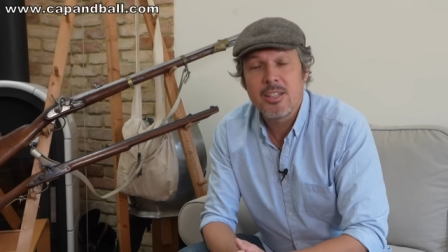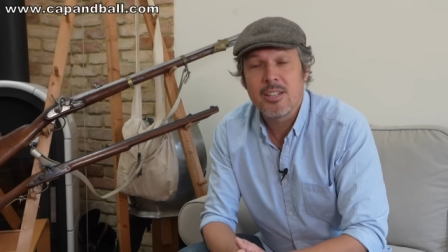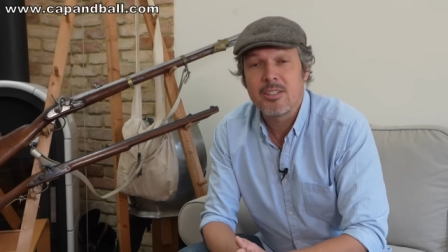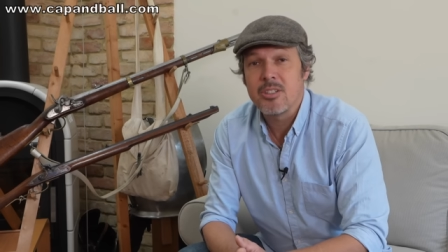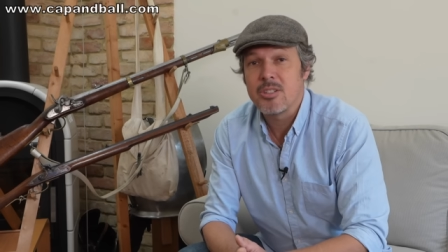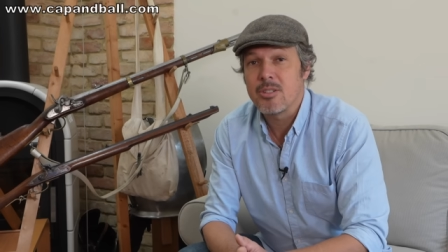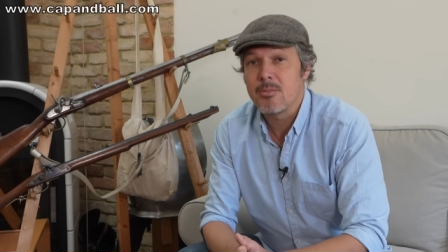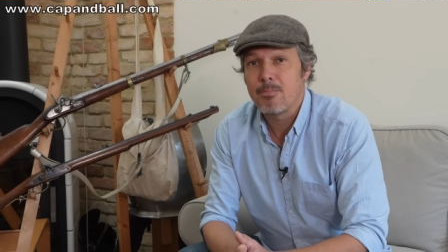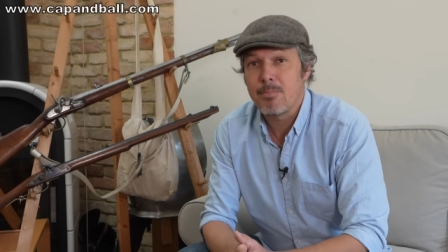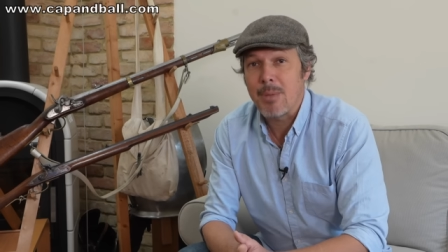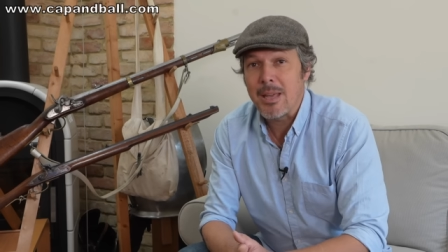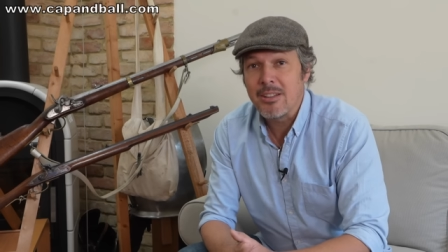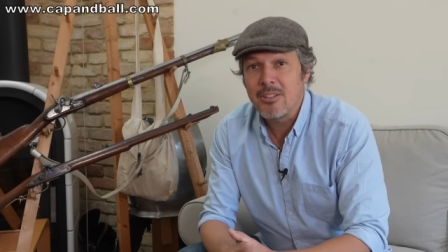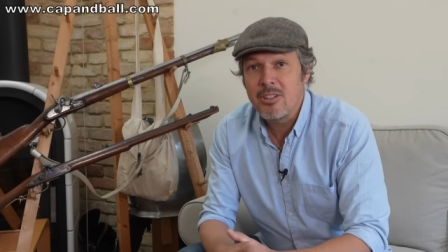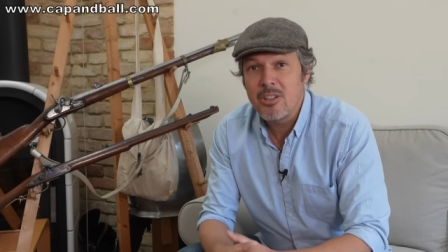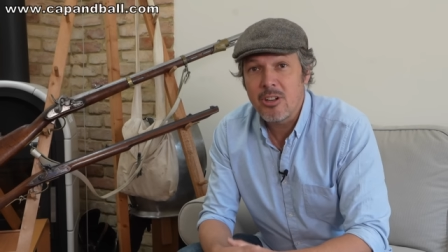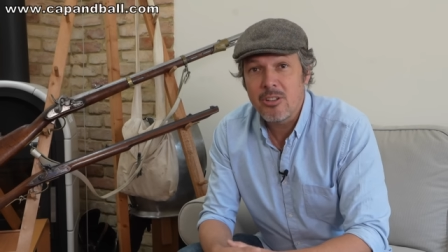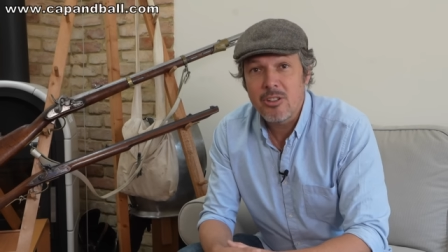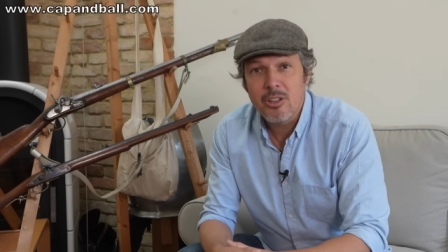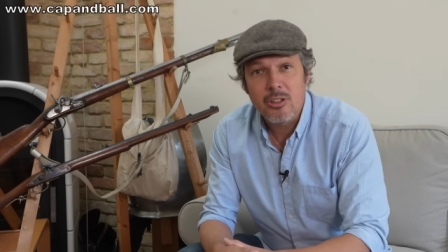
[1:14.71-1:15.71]
That is
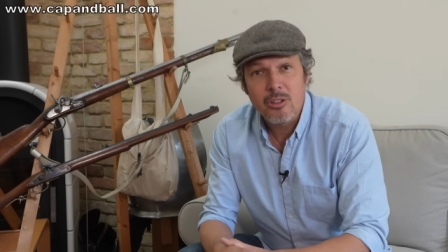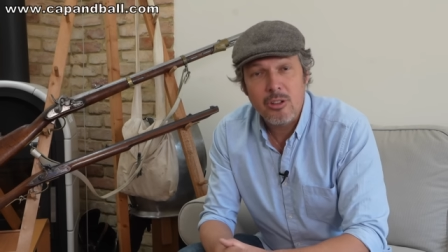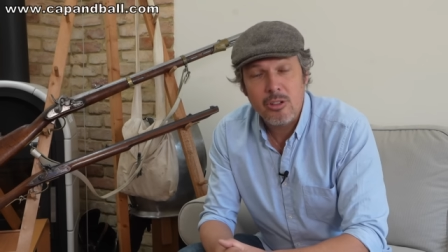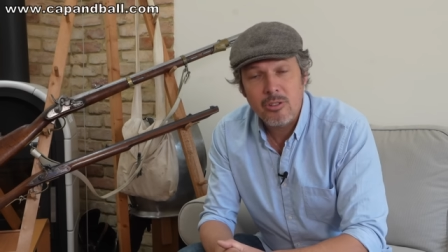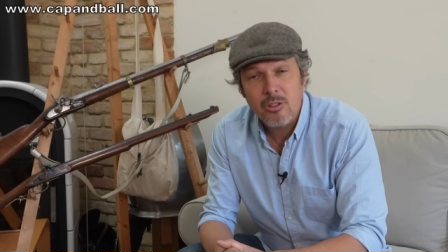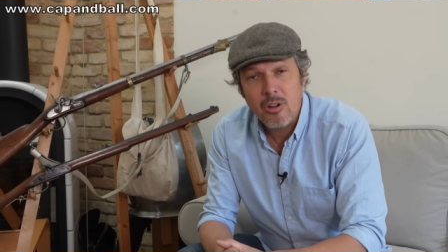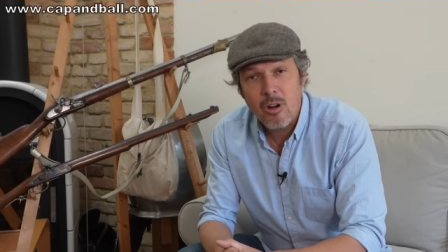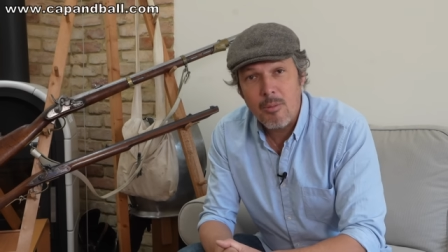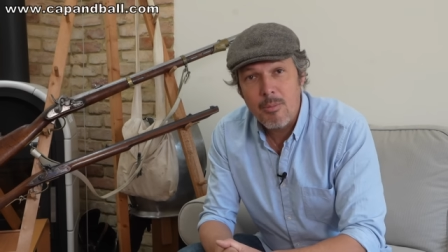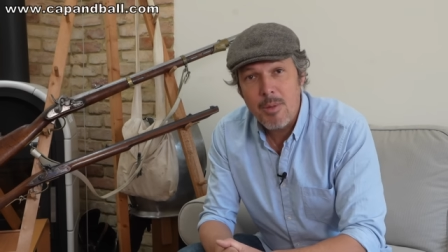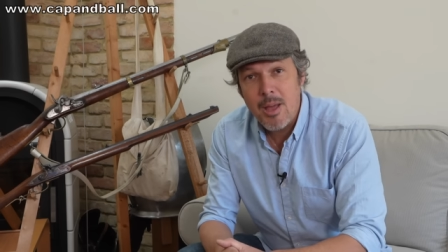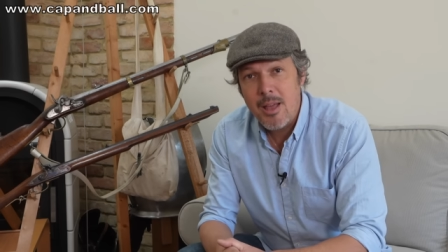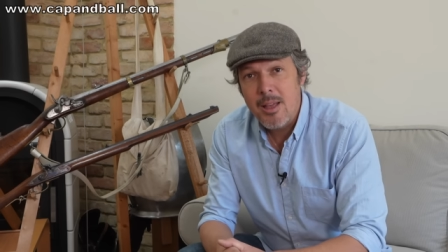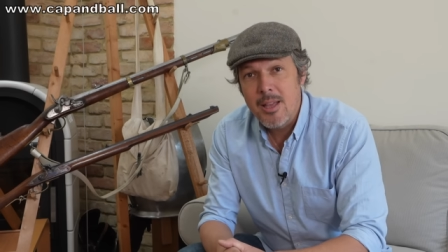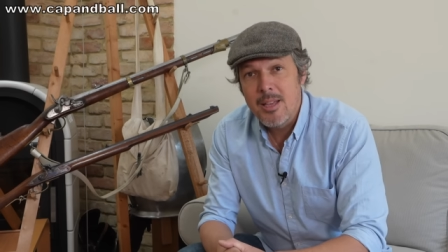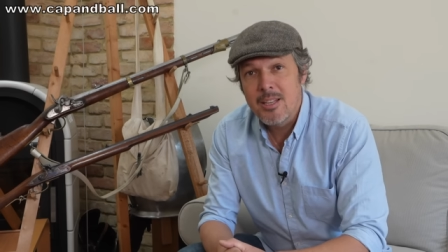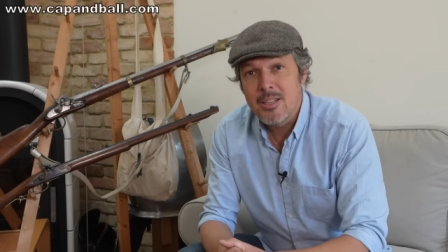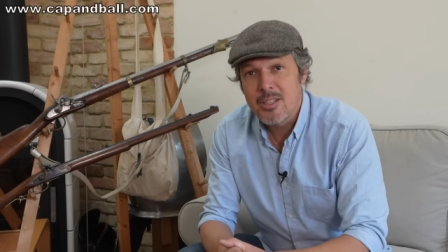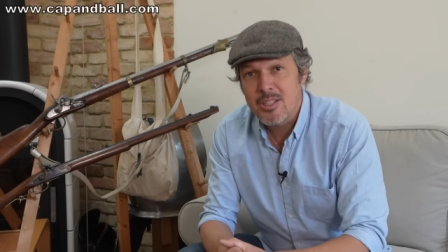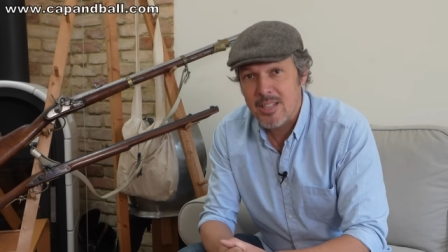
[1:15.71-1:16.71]
patreon.com
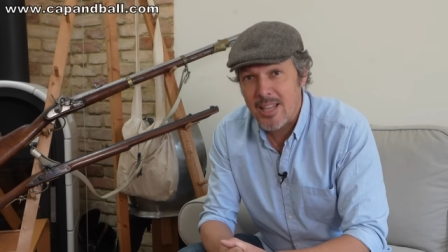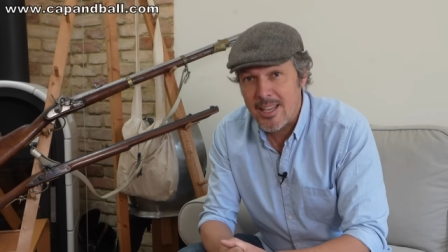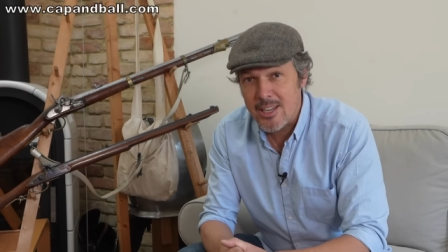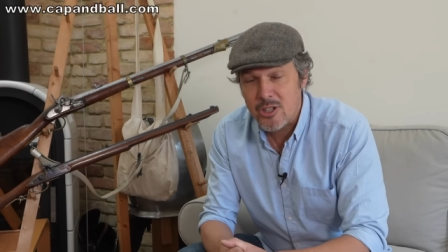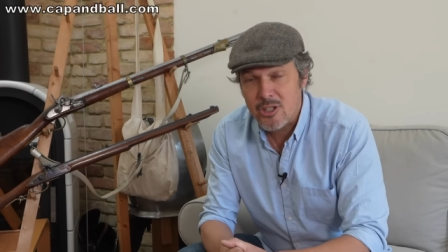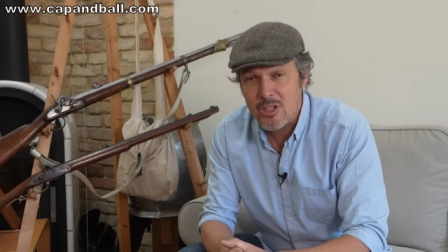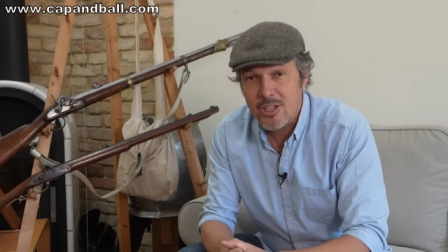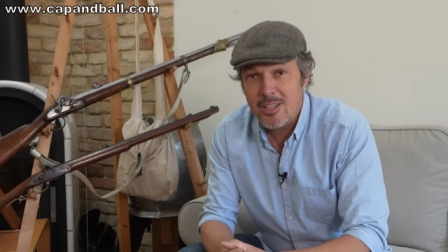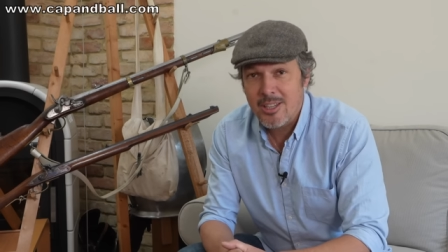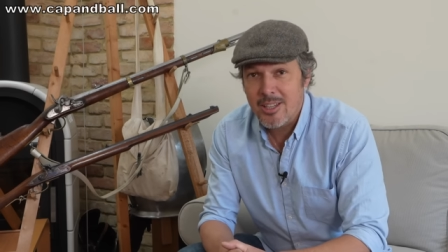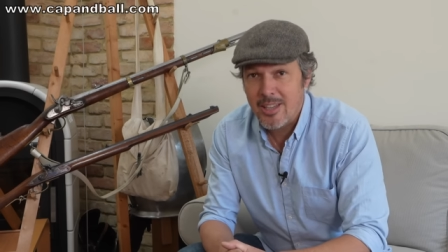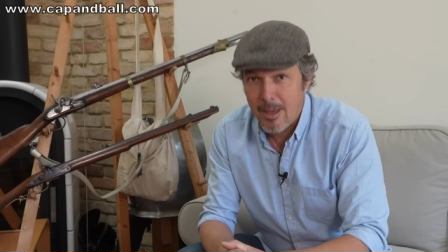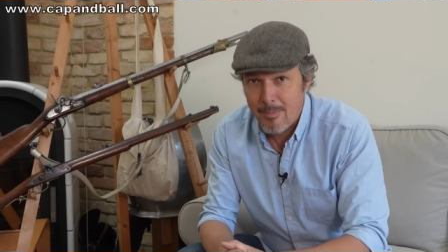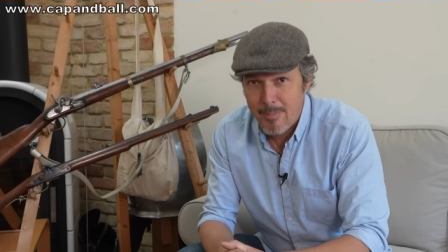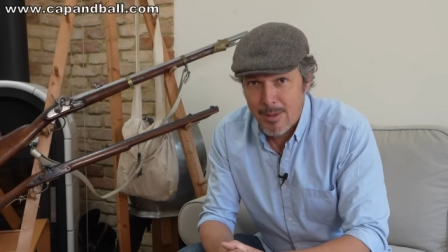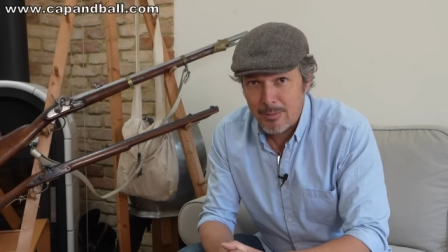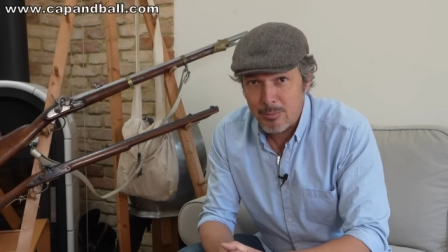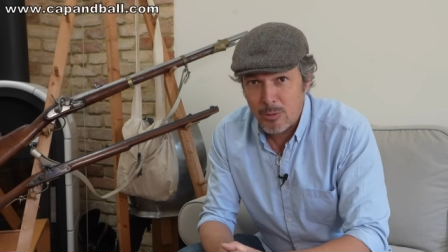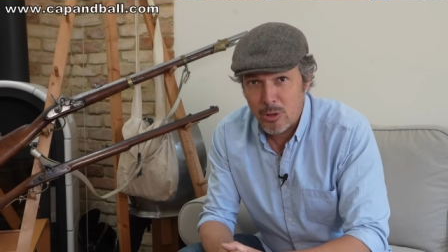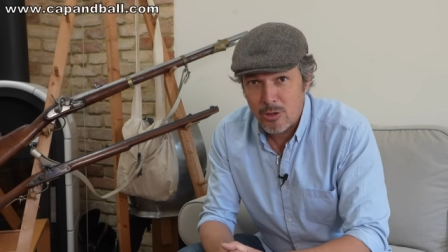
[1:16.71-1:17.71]
slash
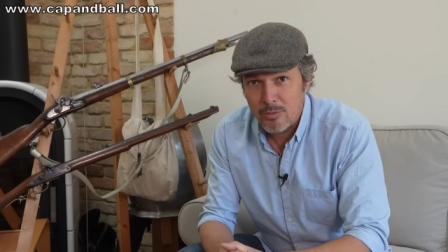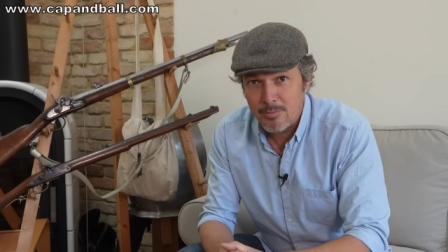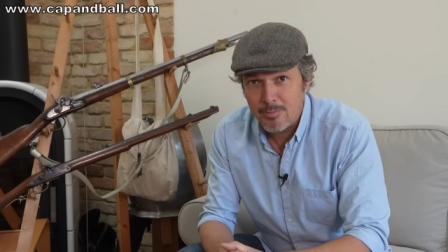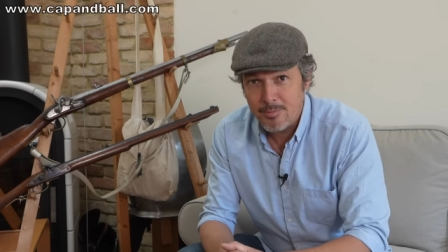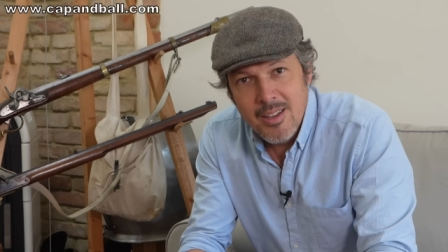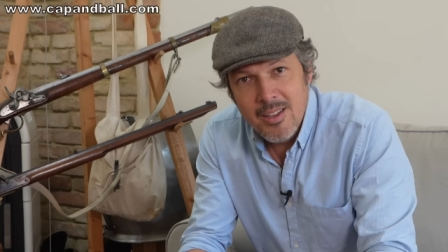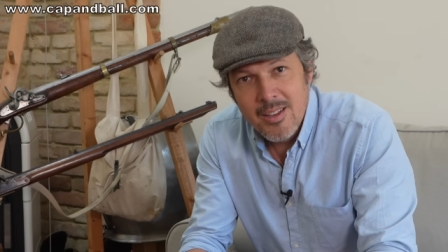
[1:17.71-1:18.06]
capandball.